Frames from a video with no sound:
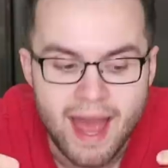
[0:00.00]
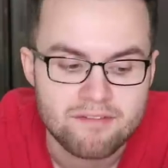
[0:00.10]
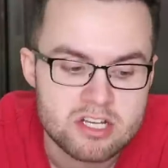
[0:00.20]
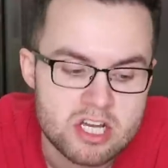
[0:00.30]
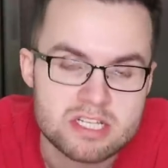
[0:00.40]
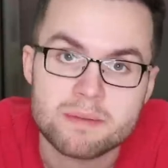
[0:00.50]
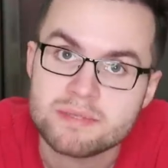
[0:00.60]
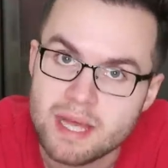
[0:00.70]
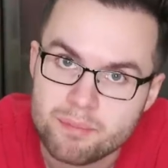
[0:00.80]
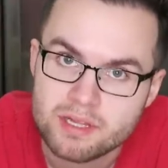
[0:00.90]
I have to judge
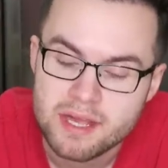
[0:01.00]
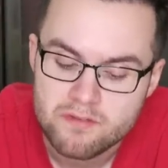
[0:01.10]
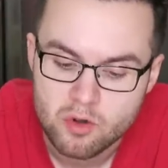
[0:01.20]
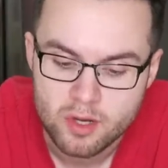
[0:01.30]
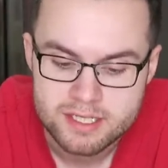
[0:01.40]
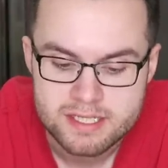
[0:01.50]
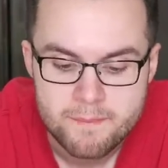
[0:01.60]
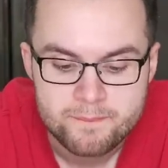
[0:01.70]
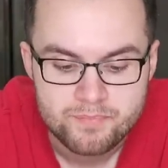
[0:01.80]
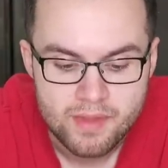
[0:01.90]
them separately, of course.
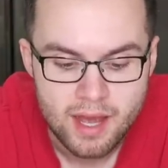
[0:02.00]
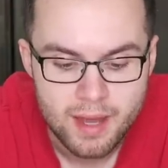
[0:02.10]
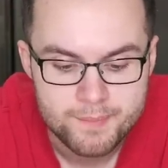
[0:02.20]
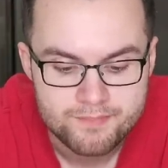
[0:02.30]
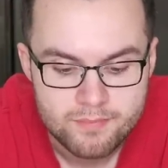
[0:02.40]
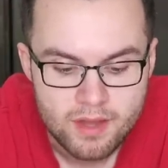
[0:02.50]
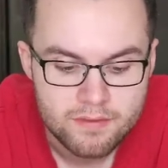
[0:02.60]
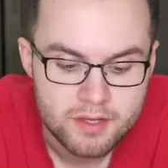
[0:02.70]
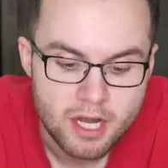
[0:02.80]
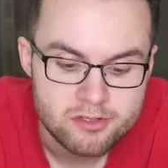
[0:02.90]
Um,
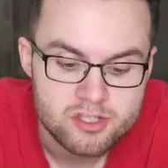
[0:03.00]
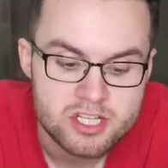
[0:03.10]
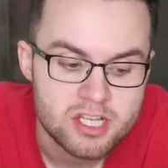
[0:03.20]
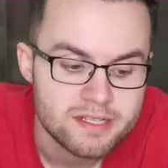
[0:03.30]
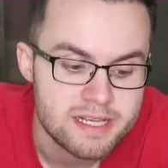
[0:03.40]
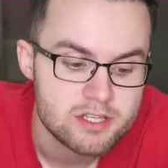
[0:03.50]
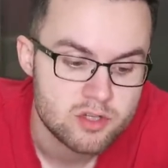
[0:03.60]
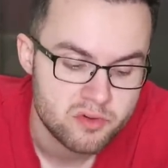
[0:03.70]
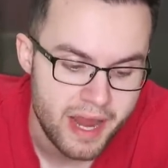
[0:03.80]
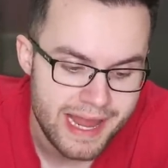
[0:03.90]
the nacho cheese sauce is
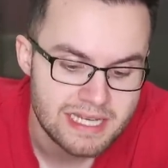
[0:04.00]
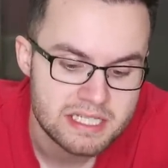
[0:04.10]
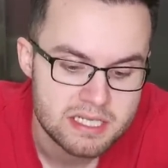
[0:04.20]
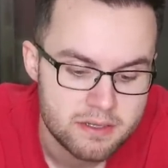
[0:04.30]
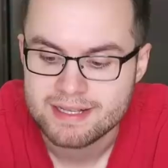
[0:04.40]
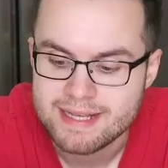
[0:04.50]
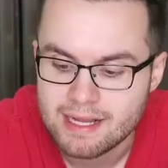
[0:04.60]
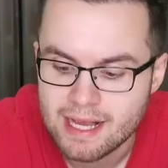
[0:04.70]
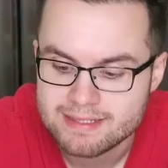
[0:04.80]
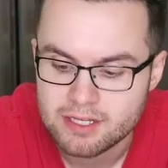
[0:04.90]
great. It's
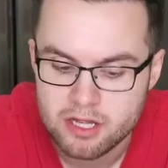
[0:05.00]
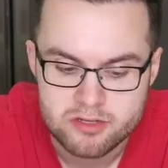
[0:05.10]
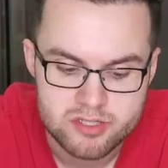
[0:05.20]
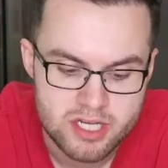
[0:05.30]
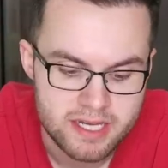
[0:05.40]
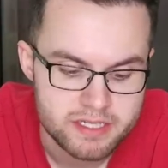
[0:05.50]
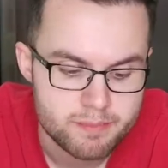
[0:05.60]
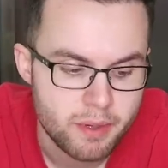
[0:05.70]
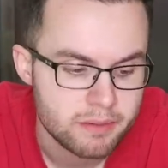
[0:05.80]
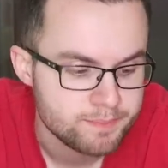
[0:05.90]
that classic nacho
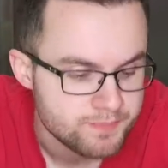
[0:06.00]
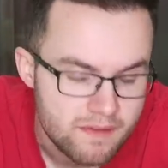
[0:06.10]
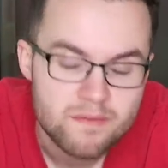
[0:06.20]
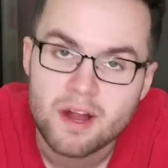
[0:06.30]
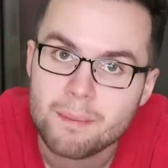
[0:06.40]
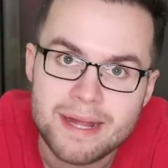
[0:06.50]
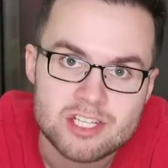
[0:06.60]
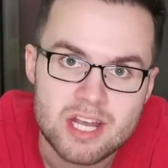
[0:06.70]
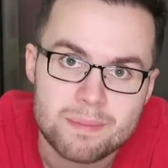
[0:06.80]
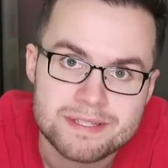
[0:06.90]
cheese, but they forgot my
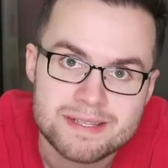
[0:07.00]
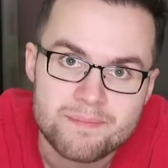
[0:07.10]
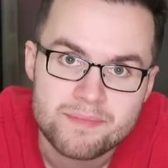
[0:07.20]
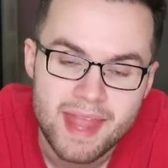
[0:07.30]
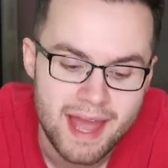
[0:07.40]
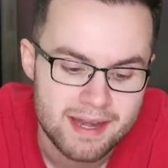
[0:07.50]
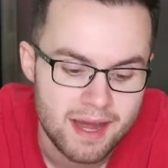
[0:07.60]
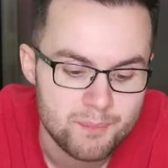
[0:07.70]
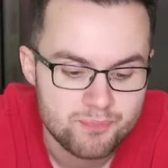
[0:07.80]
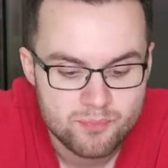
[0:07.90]
chips and
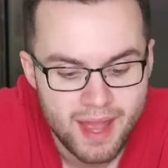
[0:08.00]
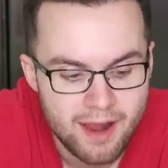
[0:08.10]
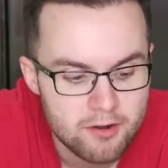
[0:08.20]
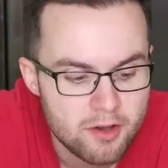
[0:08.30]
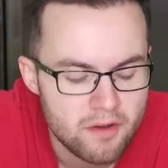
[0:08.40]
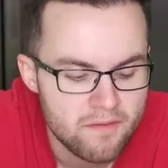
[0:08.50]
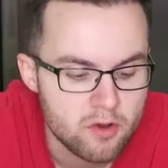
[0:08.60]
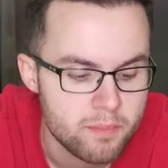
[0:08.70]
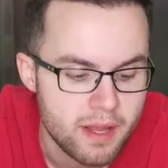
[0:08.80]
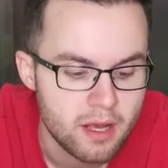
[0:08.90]
I don't know if it
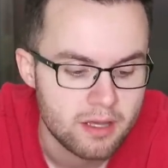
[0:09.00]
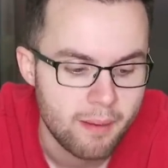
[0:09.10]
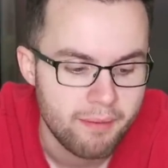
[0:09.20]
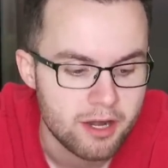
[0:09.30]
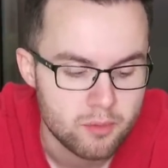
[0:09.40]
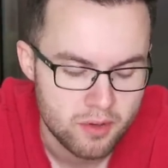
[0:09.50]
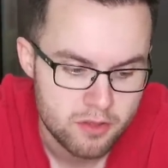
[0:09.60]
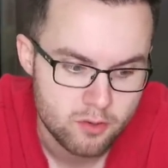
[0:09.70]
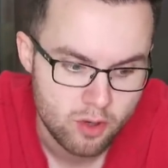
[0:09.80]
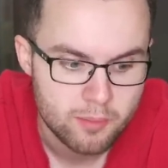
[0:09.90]
would be a lot better
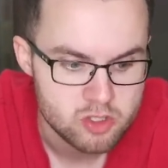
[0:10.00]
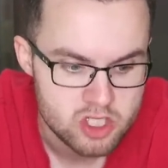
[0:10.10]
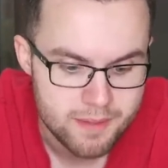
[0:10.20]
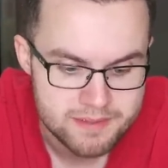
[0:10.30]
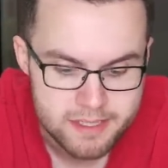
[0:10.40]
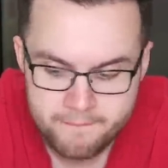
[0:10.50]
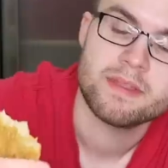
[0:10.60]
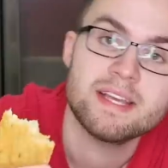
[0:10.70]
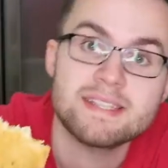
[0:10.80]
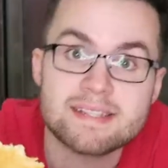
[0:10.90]
with normal chips.
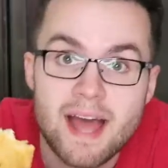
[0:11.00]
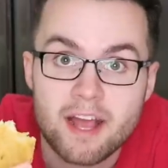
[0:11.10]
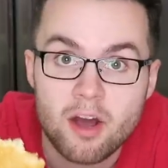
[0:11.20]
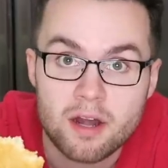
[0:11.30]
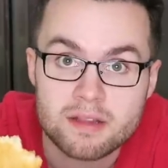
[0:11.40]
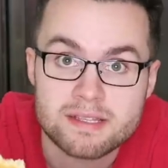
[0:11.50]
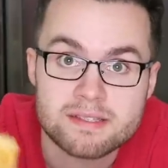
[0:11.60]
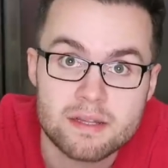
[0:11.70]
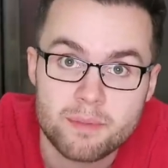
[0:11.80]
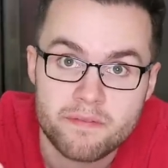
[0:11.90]
This is iconic. This
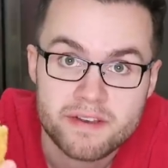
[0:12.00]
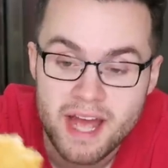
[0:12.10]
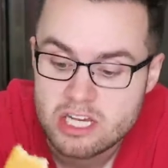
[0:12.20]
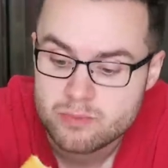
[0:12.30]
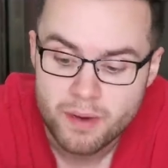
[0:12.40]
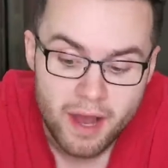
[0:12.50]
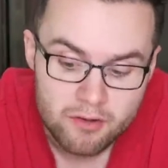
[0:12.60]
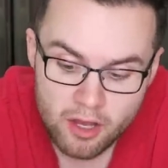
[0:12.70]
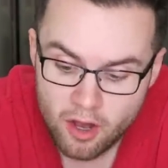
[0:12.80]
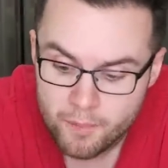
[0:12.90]
is the perfect hash
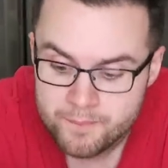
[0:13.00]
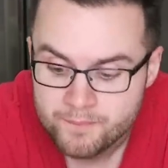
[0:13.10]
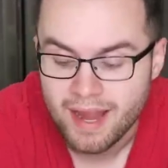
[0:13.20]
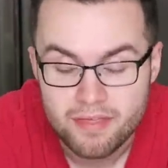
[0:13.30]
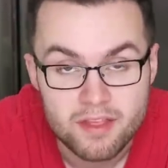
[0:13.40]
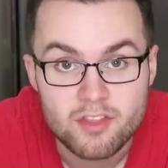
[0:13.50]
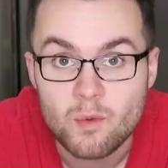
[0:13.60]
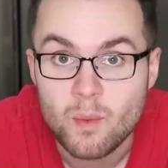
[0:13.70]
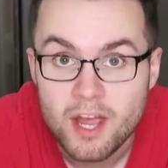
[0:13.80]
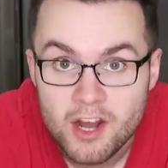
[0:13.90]
brown, y'all. I think
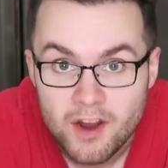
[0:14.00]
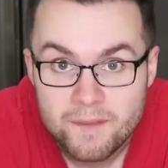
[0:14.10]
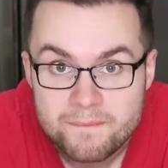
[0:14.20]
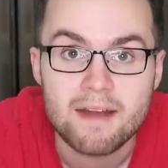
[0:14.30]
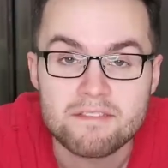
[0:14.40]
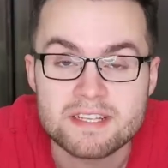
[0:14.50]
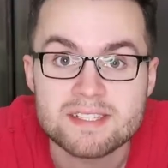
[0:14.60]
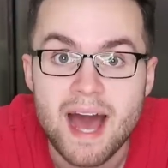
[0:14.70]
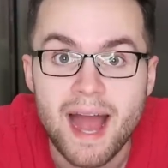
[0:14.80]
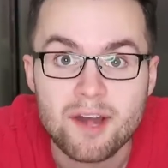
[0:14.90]
the winner of the
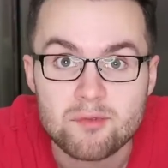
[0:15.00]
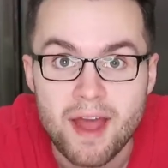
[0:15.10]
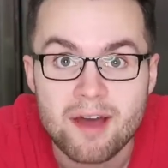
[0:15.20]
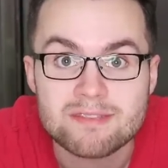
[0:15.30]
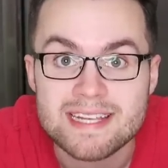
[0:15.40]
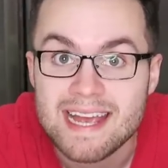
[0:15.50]
side round